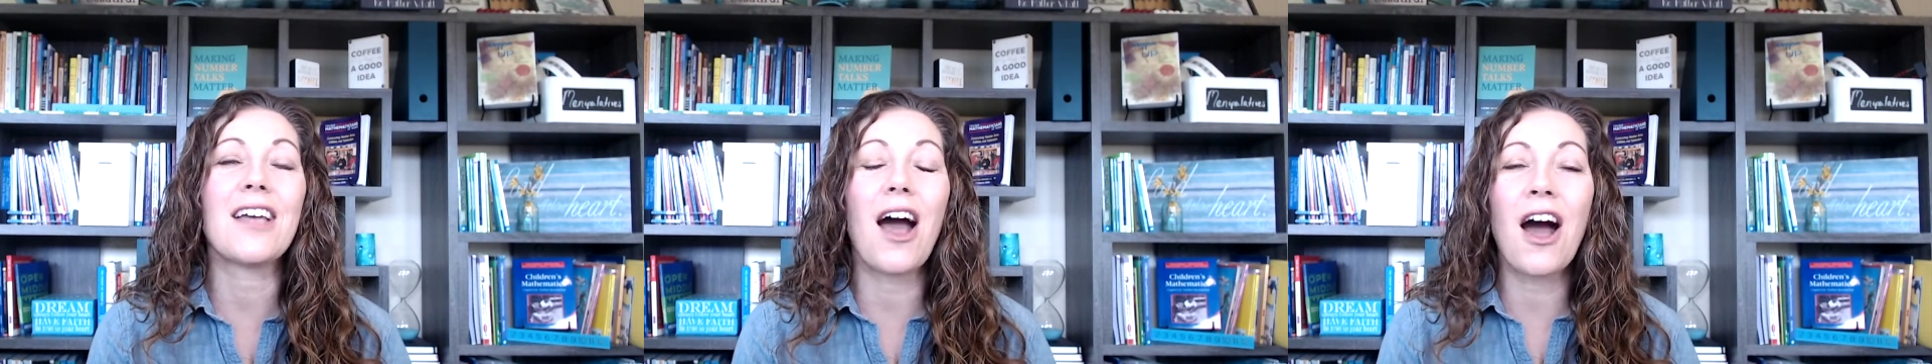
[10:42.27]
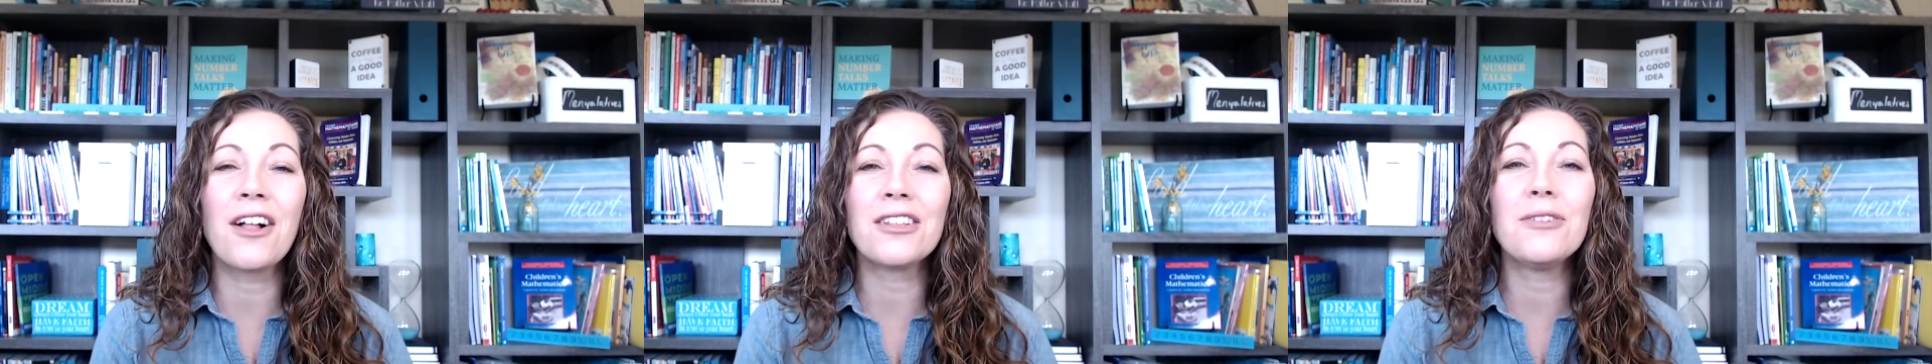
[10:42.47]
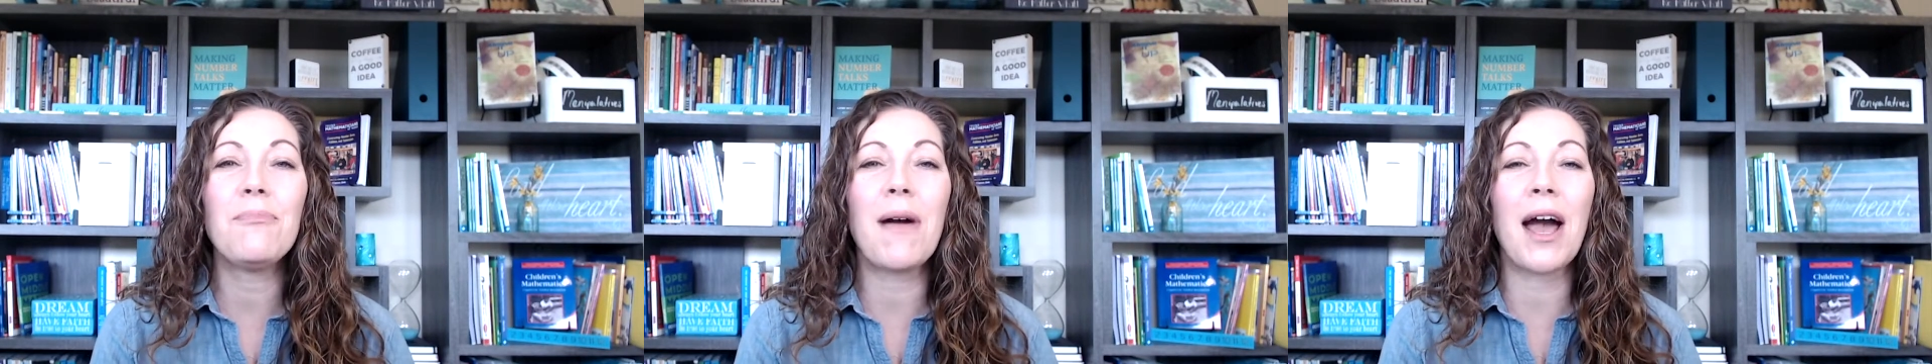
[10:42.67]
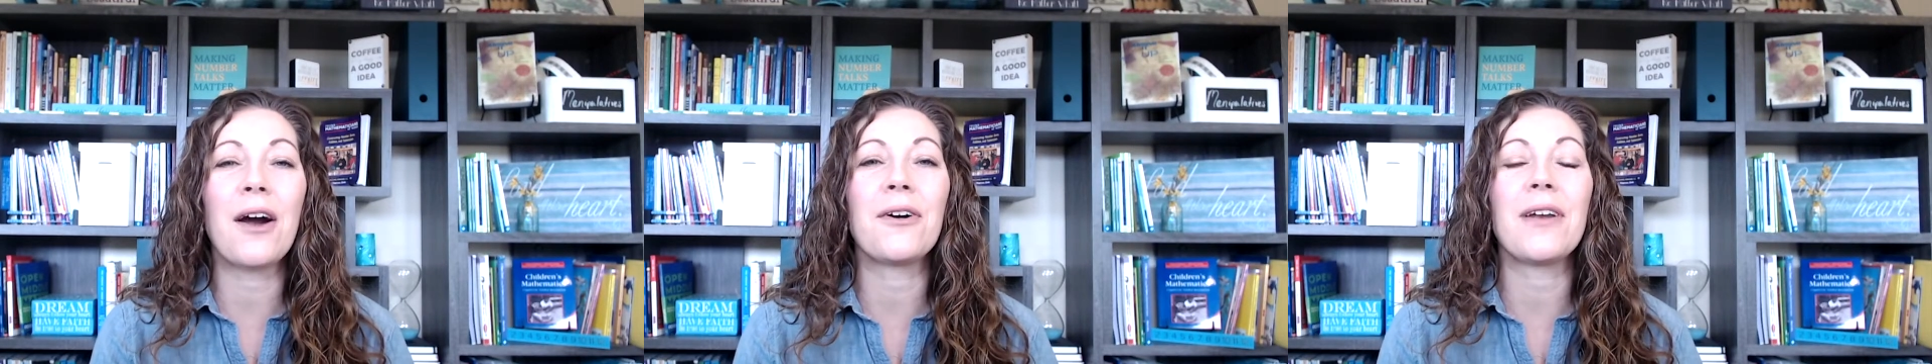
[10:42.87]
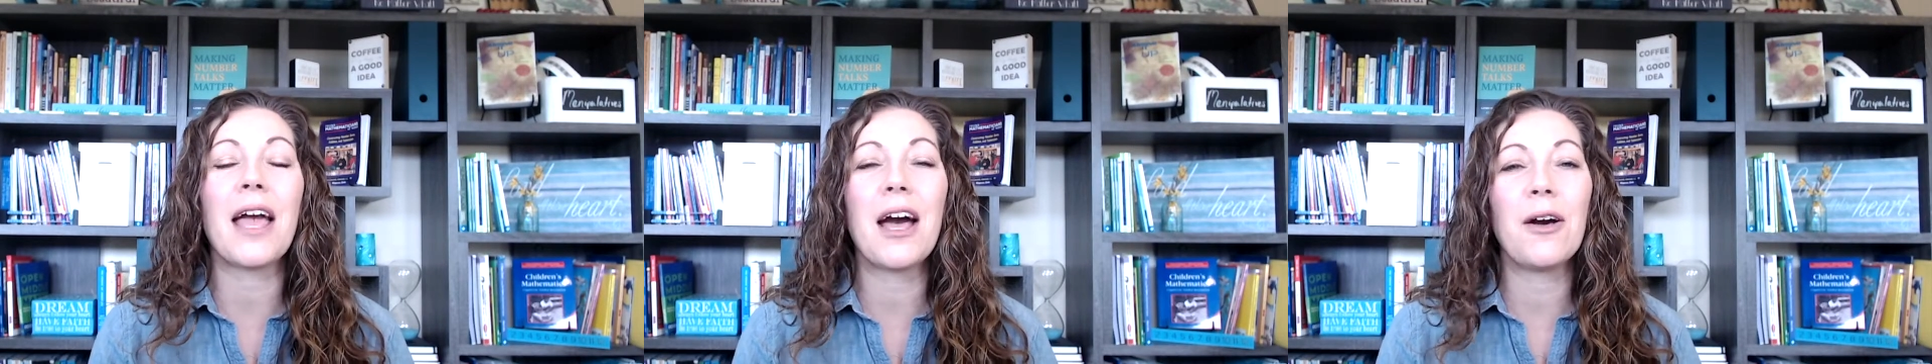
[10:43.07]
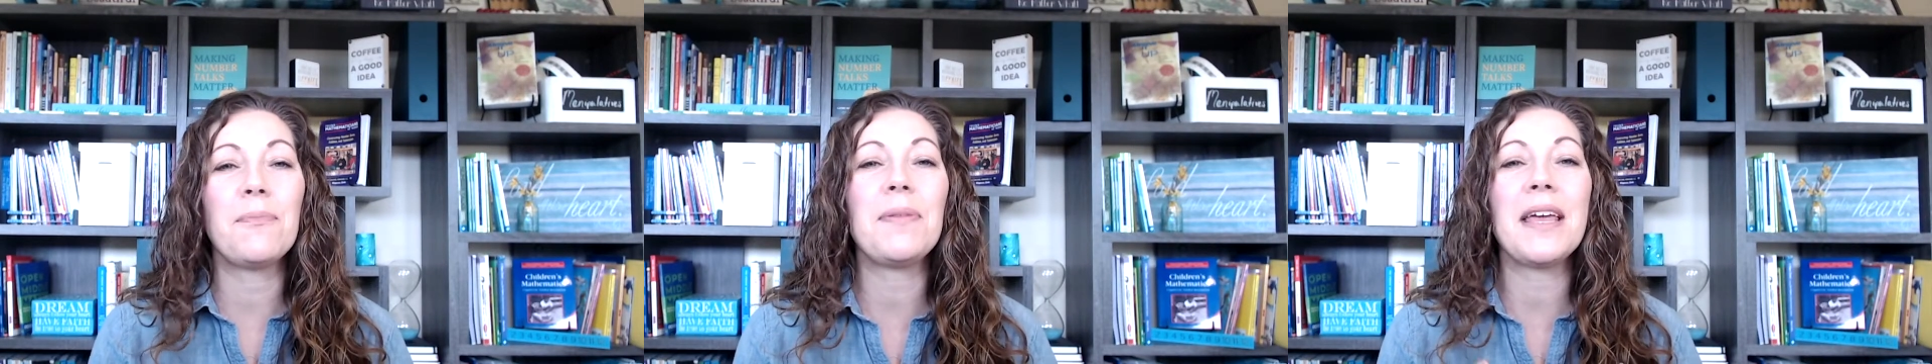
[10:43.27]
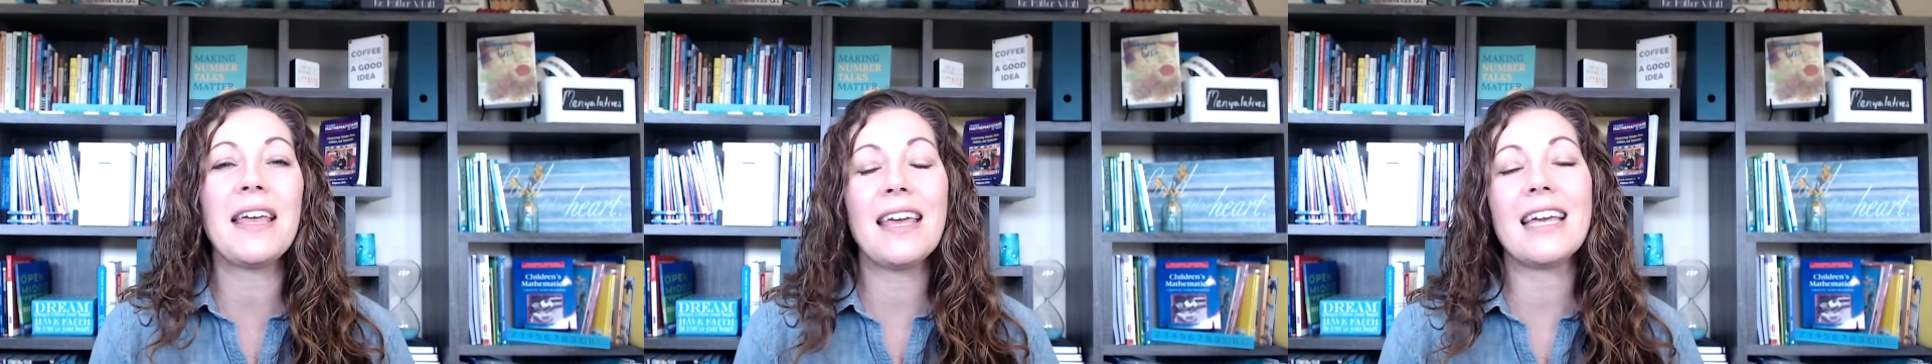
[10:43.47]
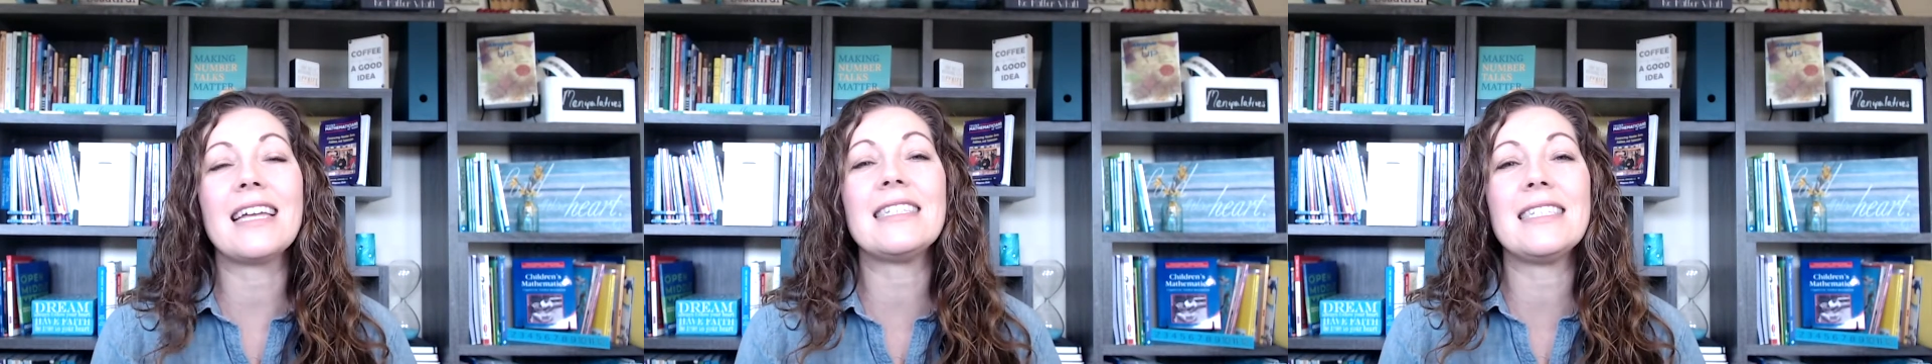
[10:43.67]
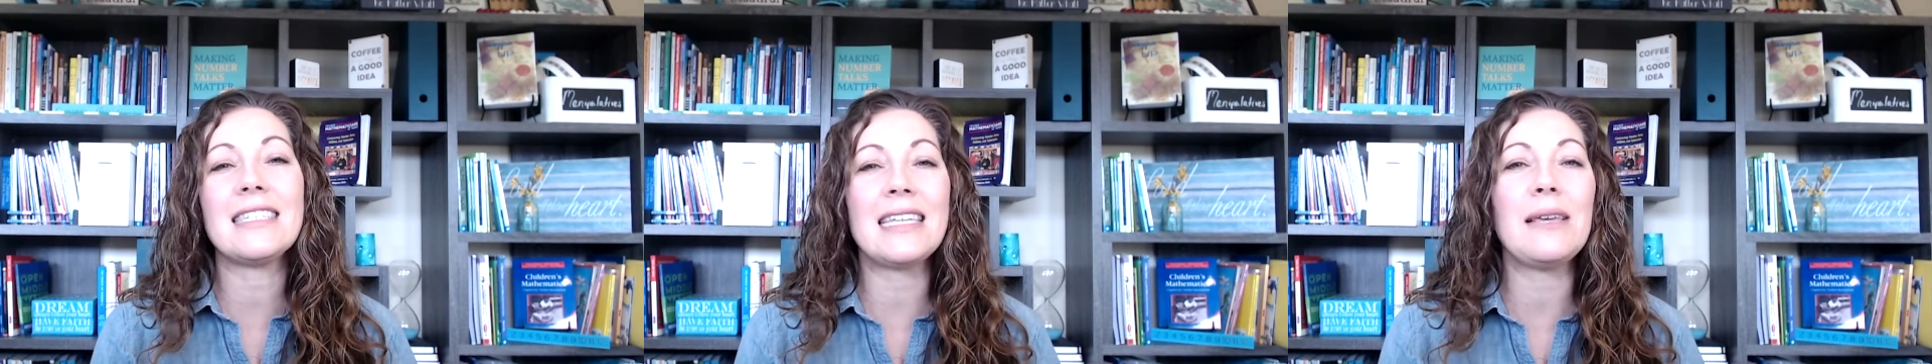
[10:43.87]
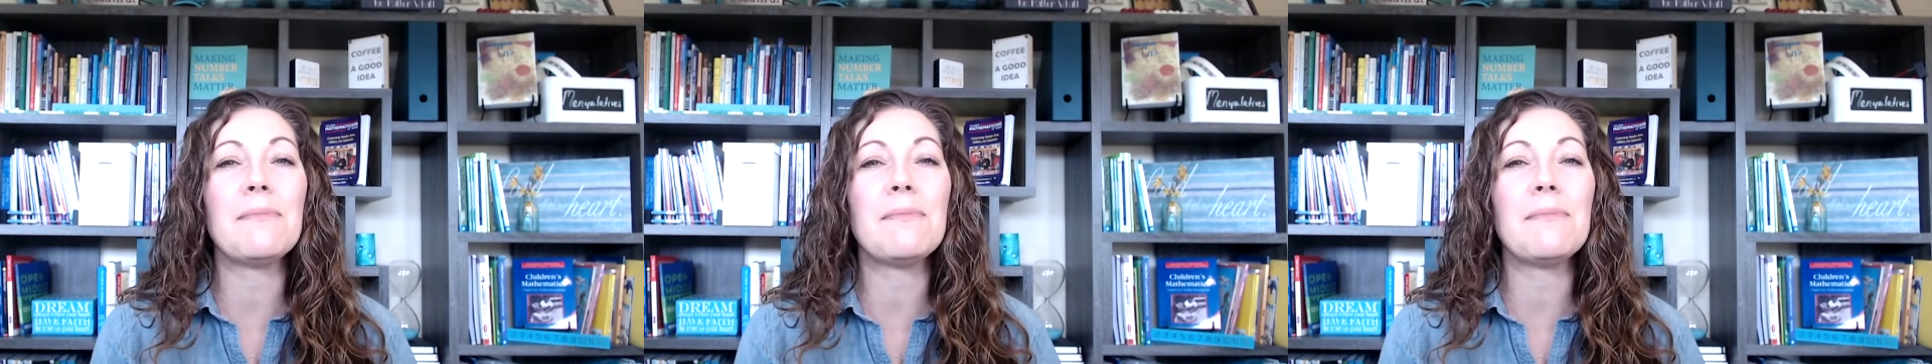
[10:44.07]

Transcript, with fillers: all about helping kids see